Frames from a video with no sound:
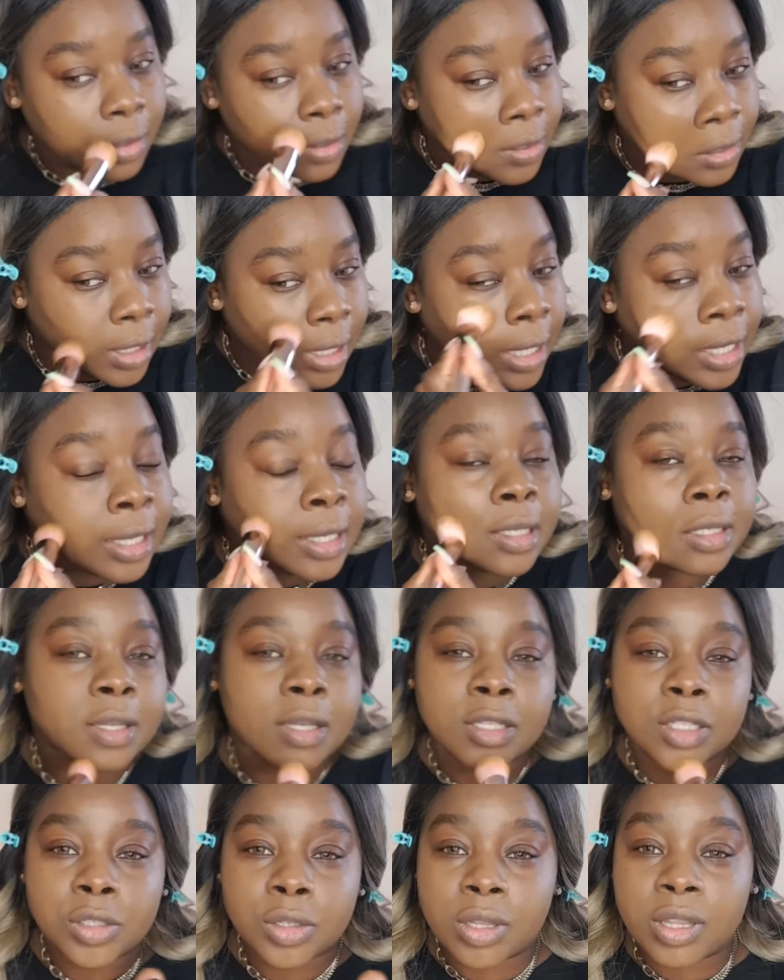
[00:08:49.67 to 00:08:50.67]
Okay,
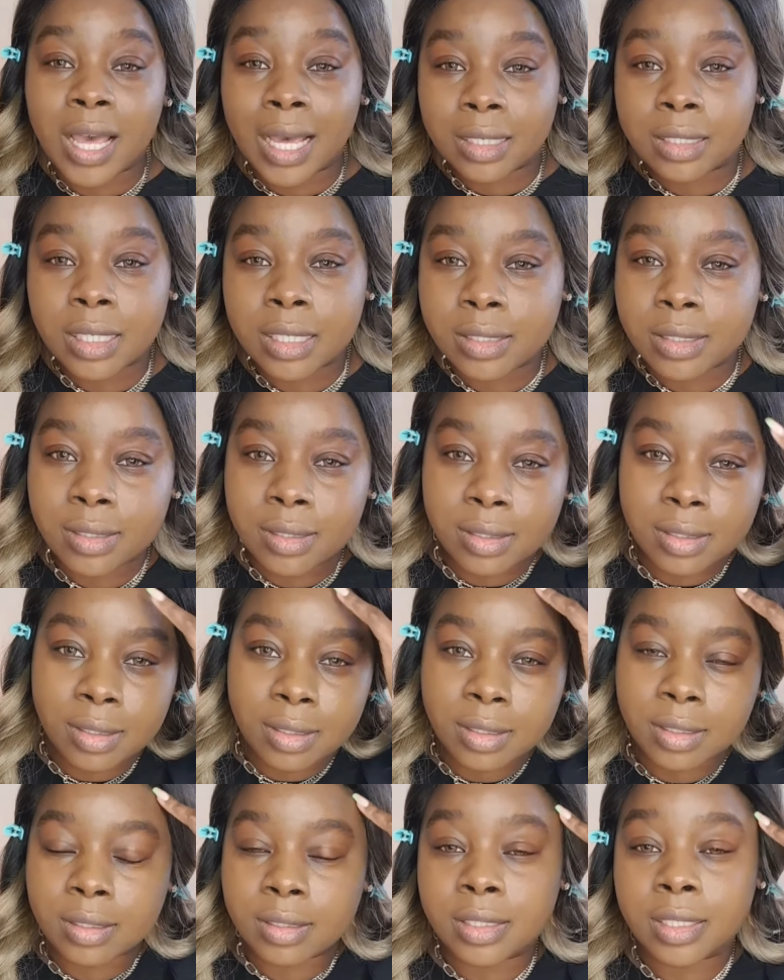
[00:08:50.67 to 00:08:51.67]
so that is
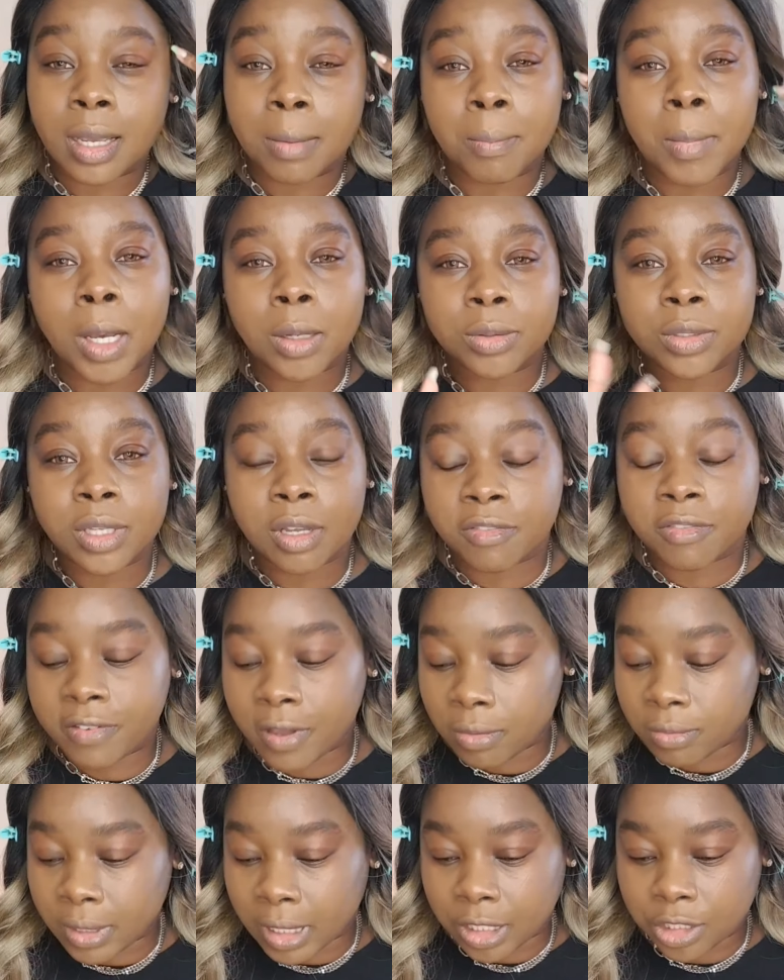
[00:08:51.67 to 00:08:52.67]
the amount of
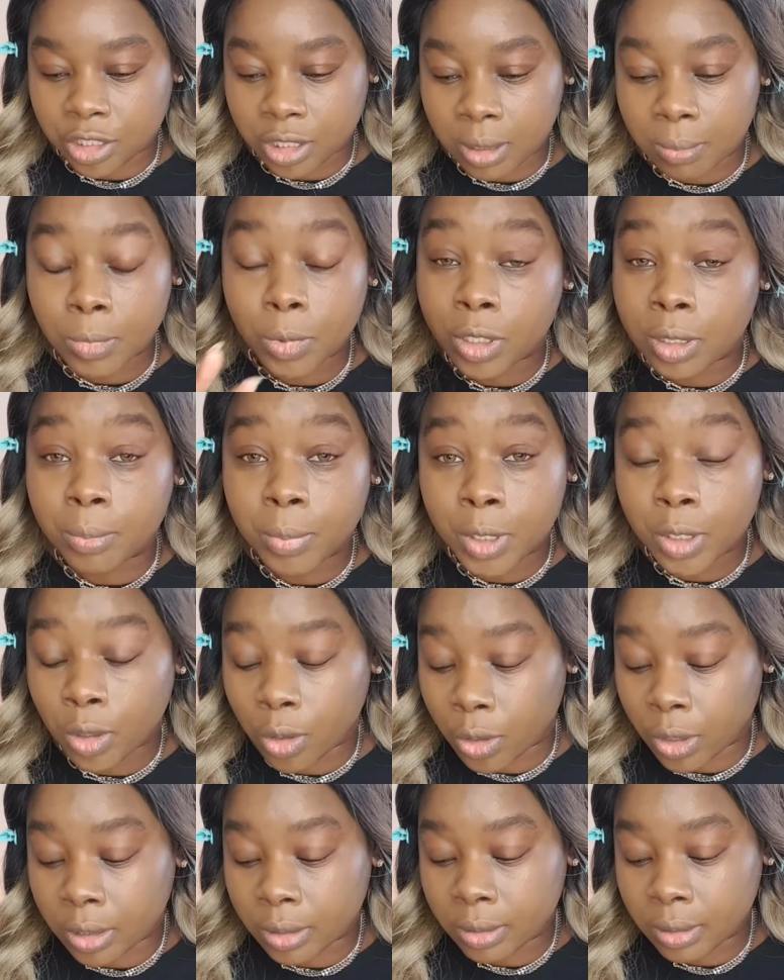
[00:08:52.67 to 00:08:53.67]
foundation I'm going to put
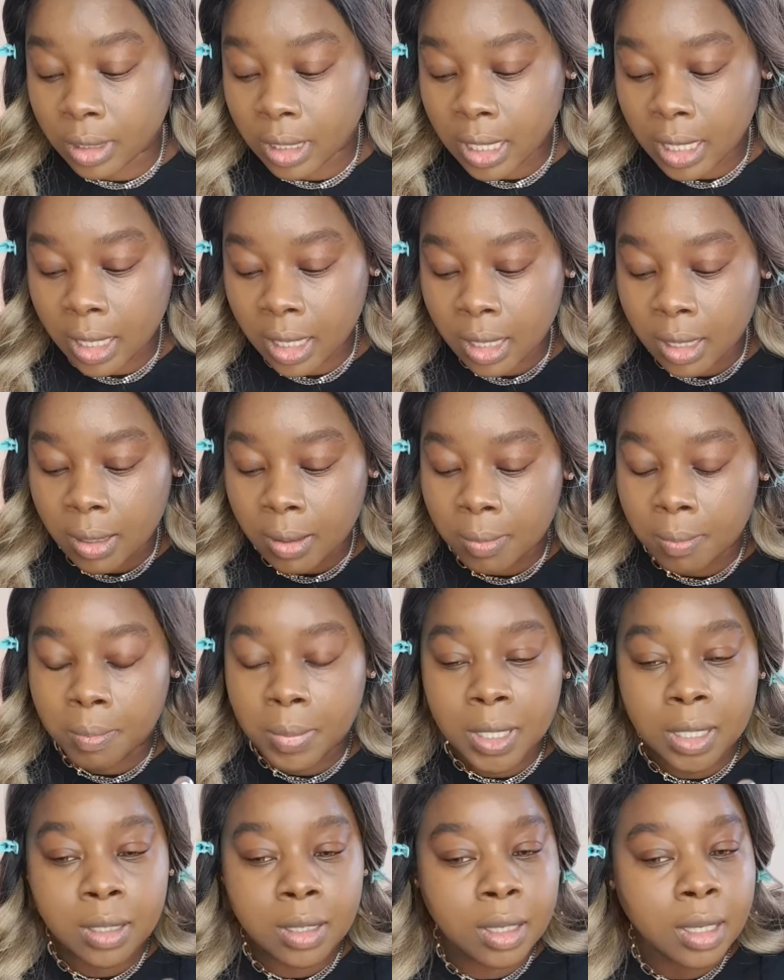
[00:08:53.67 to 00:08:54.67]
on
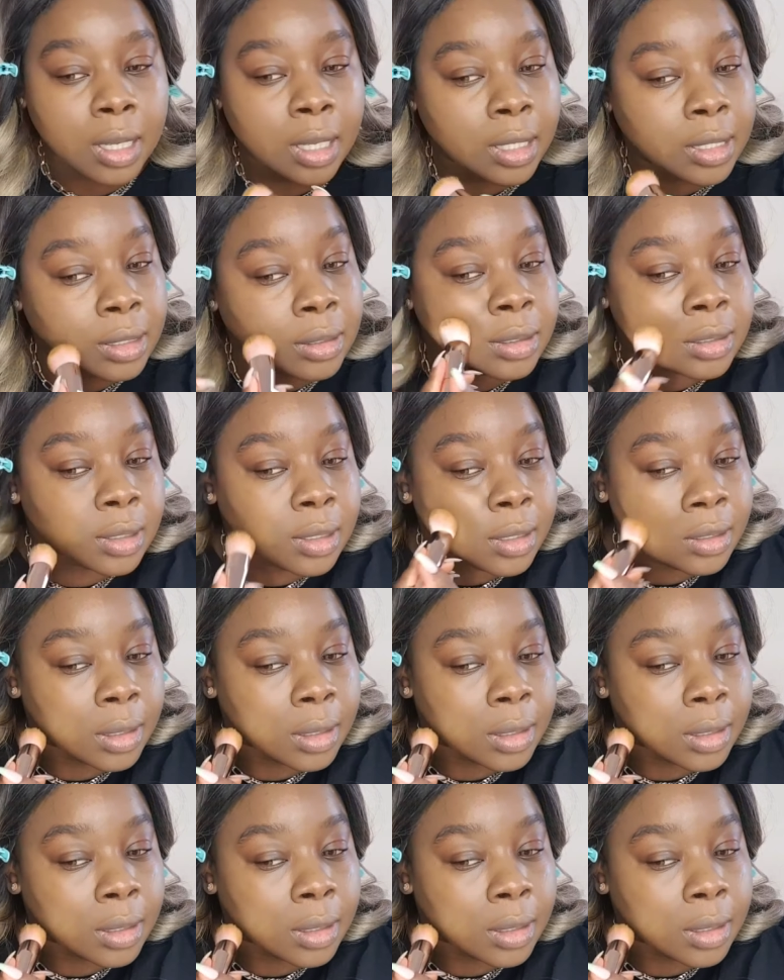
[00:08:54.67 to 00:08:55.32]
because